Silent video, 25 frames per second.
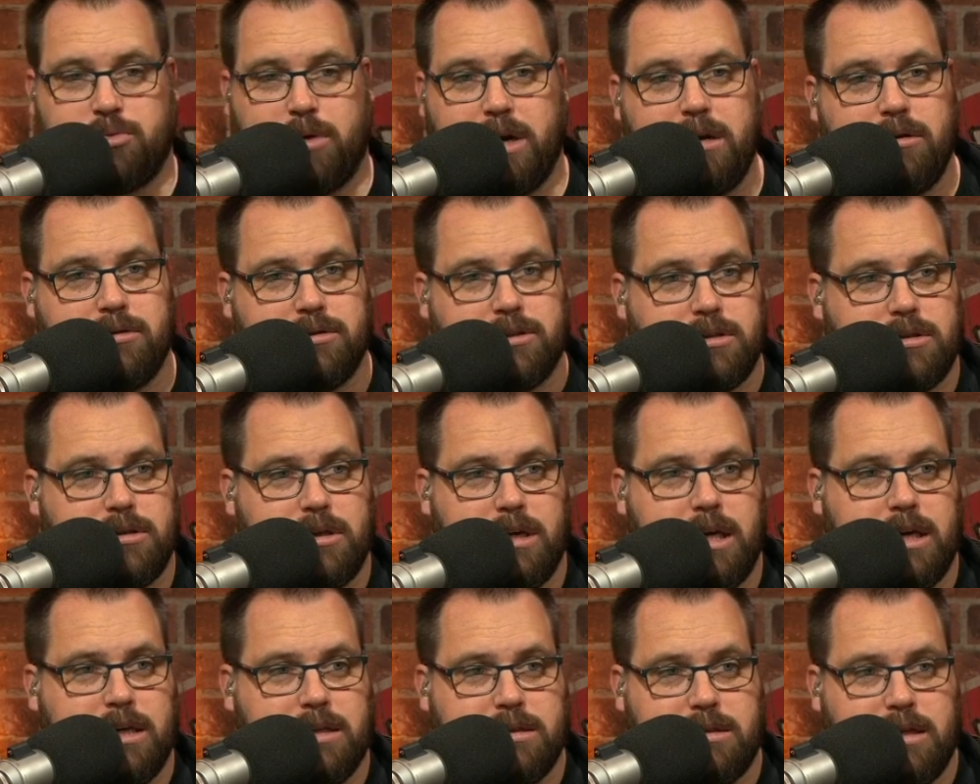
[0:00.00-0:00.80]
Reynolds
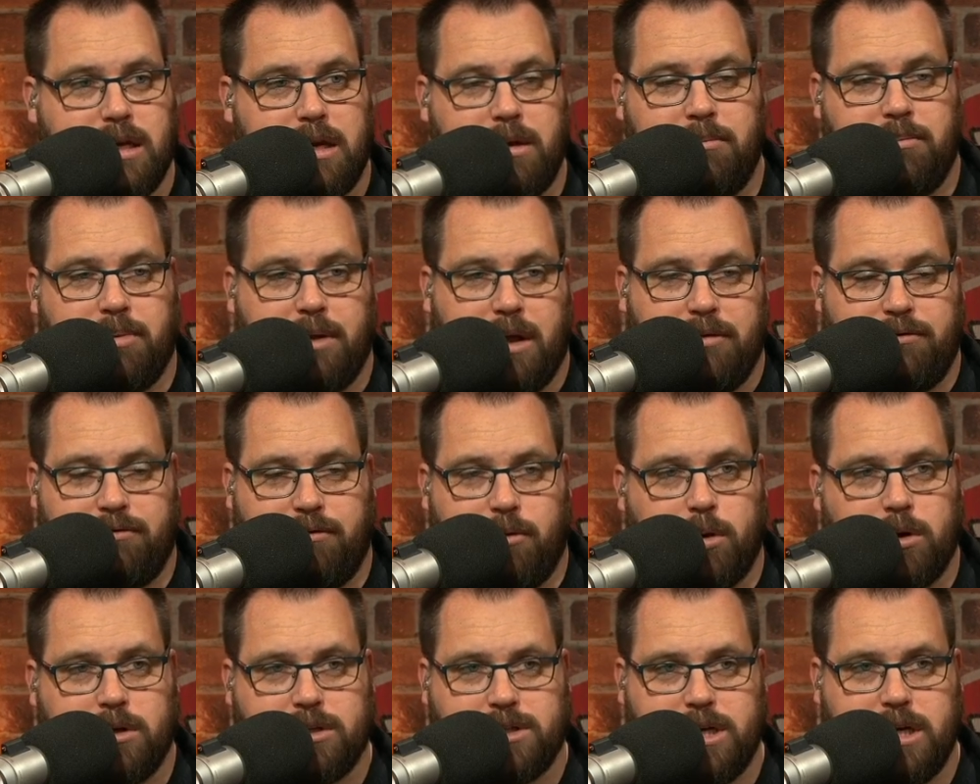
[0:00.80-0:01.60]
is in play.
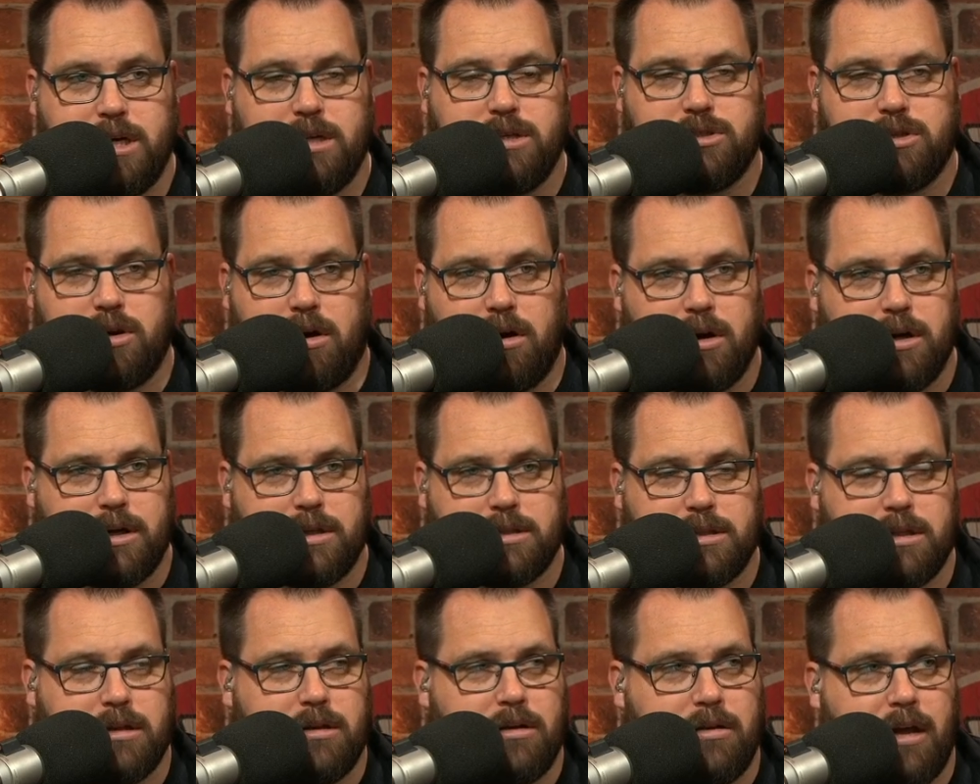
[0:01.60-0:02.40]
fourteen
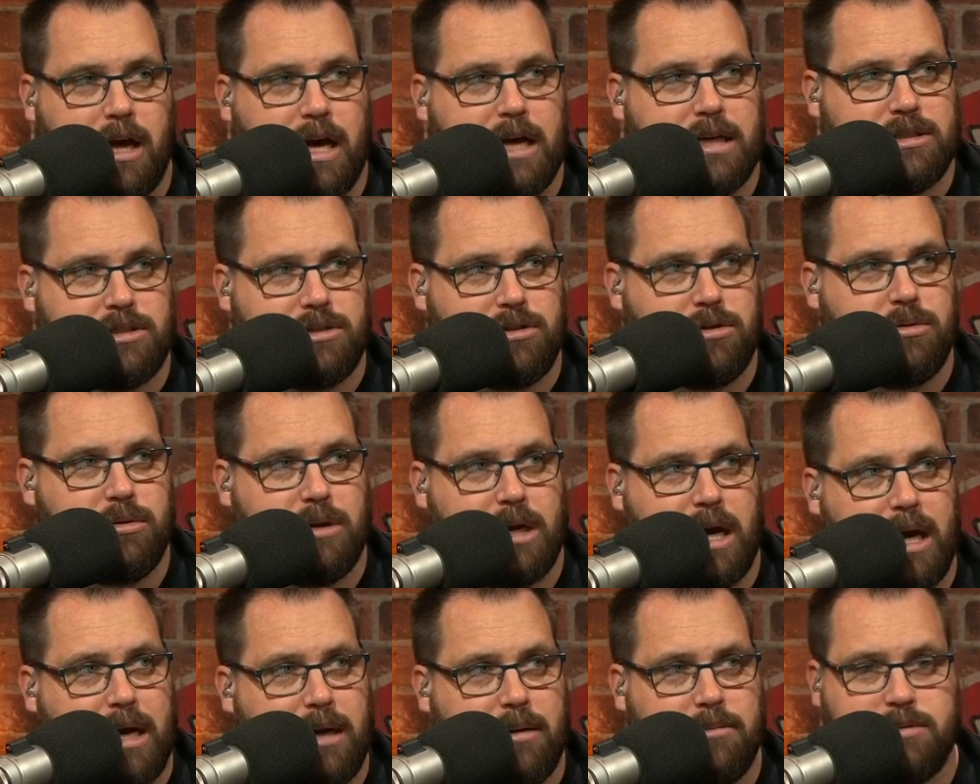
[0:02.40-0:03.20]
targets in the last two
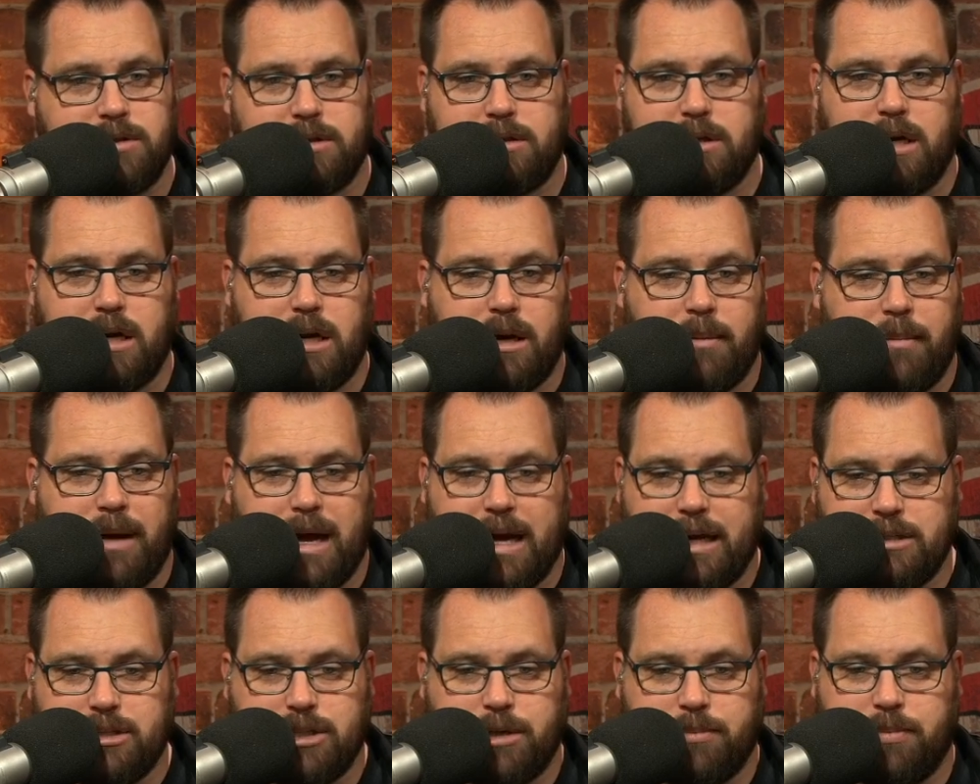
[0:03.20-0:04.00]
games in a
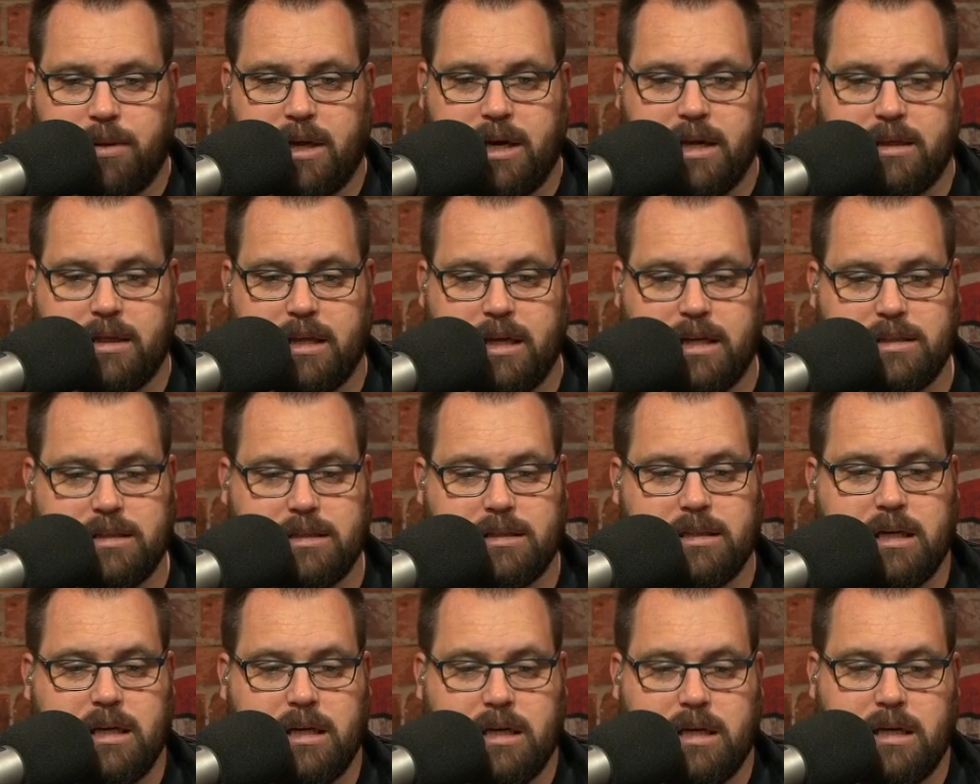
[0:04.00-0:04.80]
matchup like
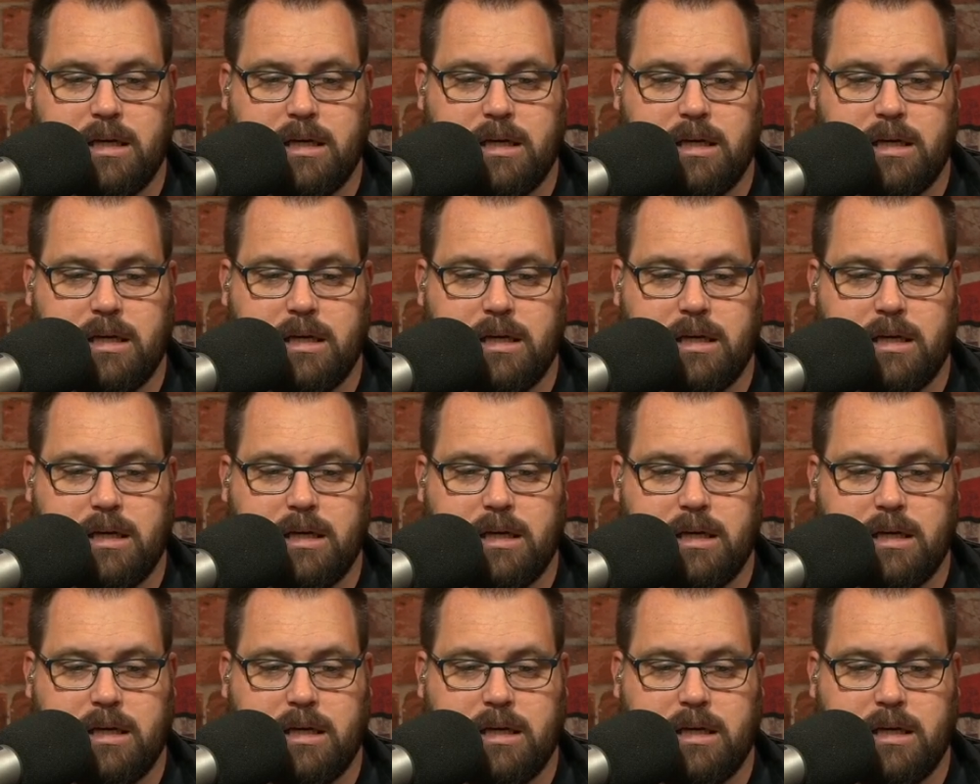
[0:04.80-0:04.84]
this.